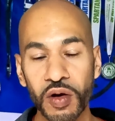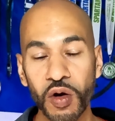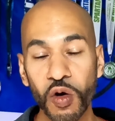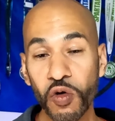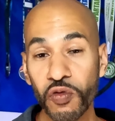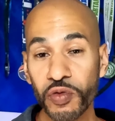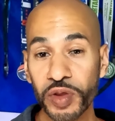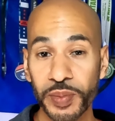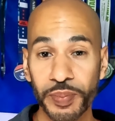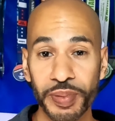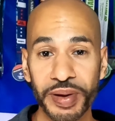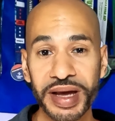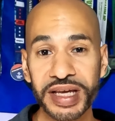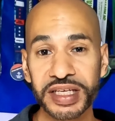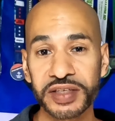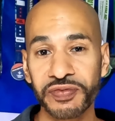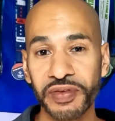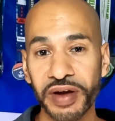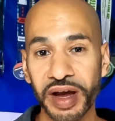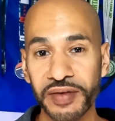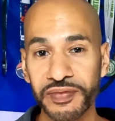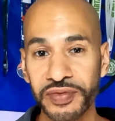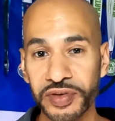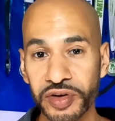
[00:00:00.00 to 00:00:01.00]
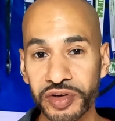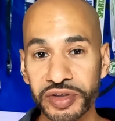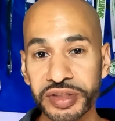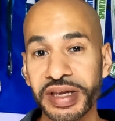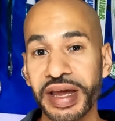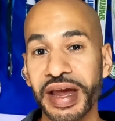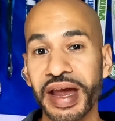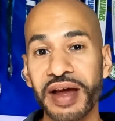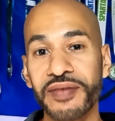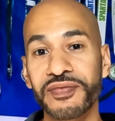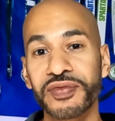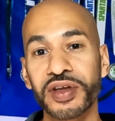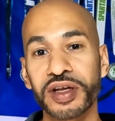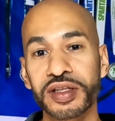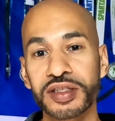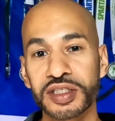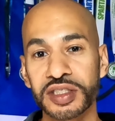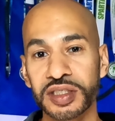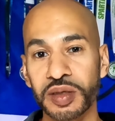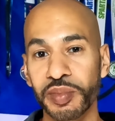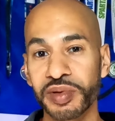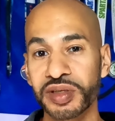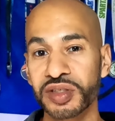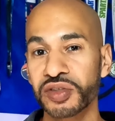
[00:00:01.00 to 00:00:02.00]
Over the past 5 years, I have done
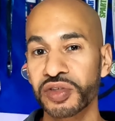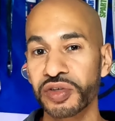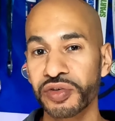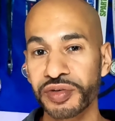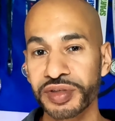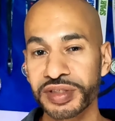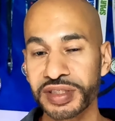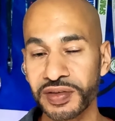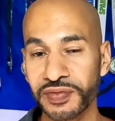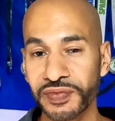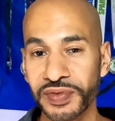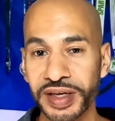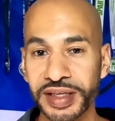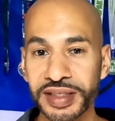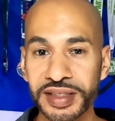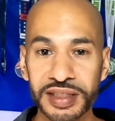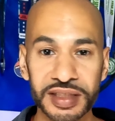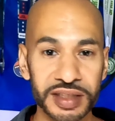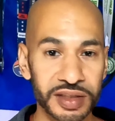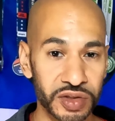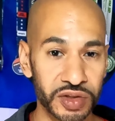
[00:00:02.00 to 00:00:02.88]
some endurance events.